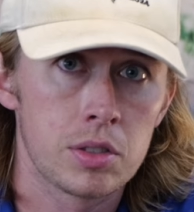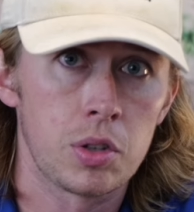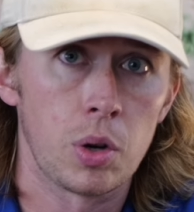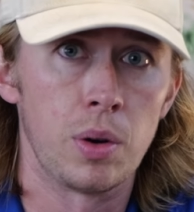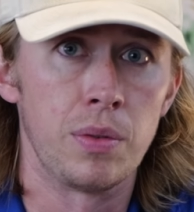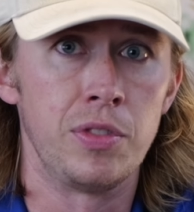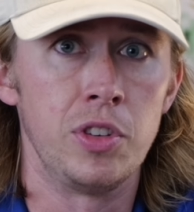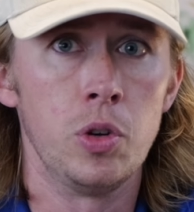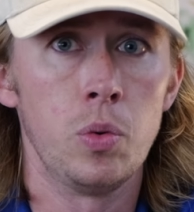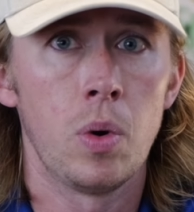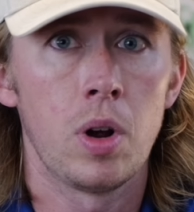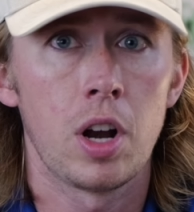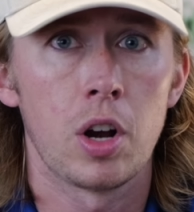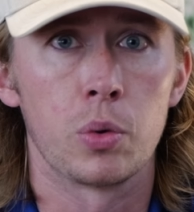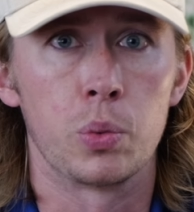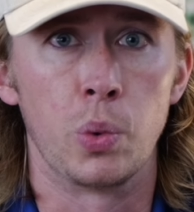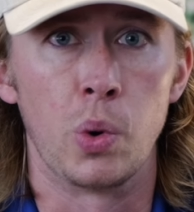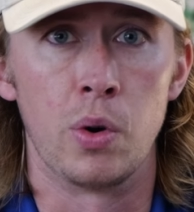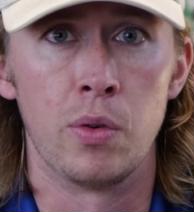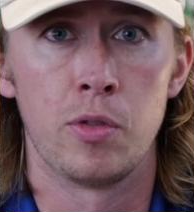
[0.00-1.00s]
So if you want a
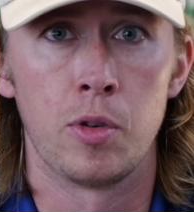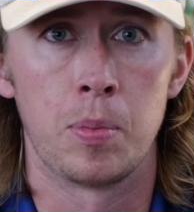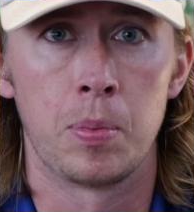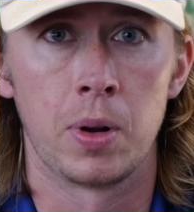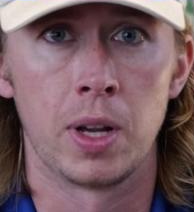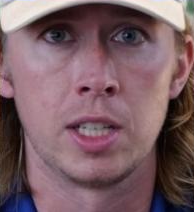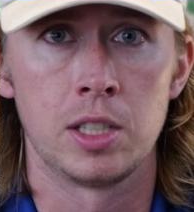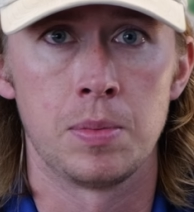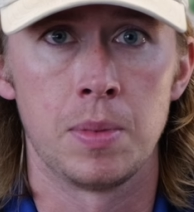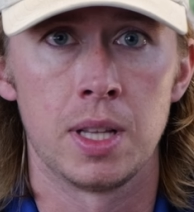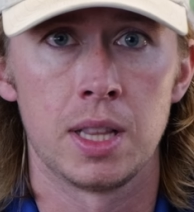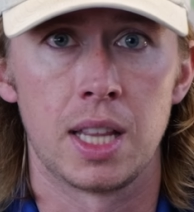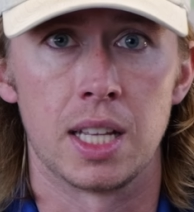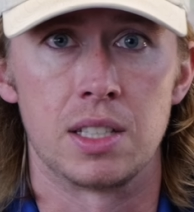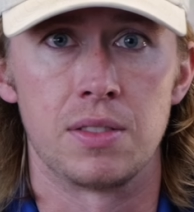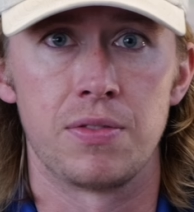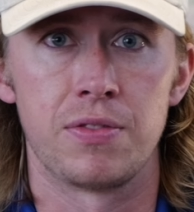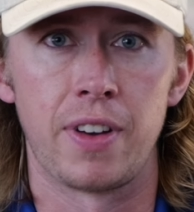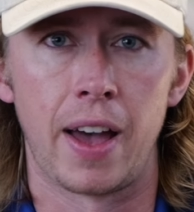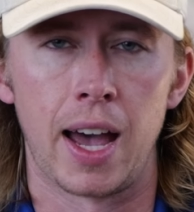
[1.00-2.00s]
roof replacement
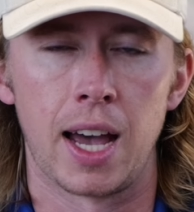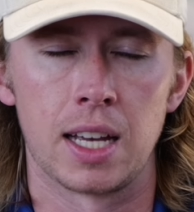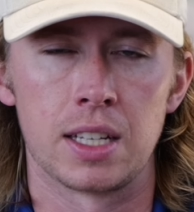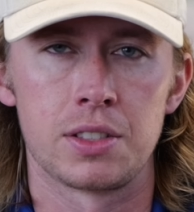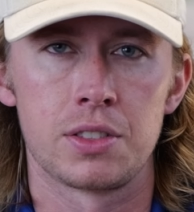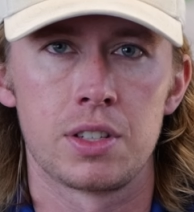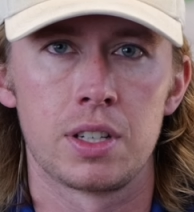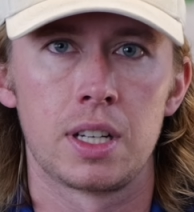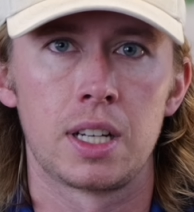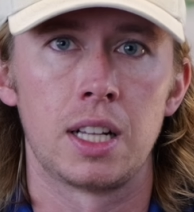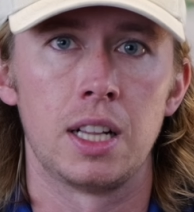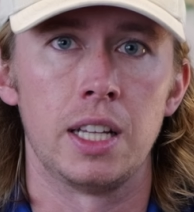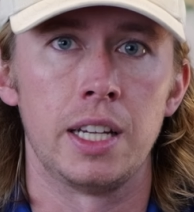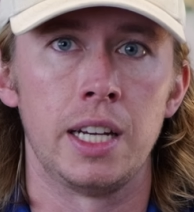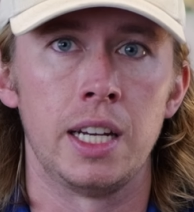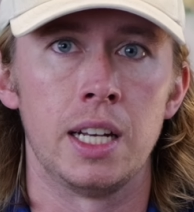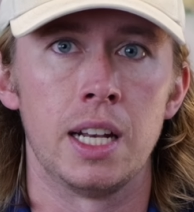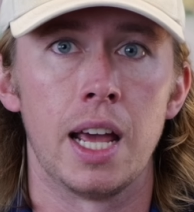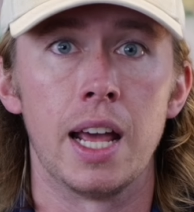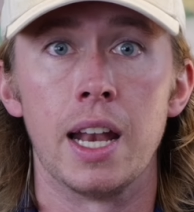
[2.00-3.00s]
that's fast,
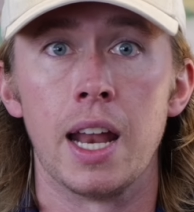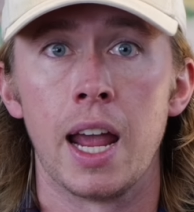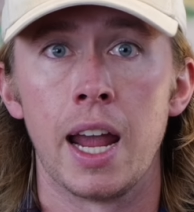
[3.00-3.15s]
clean, and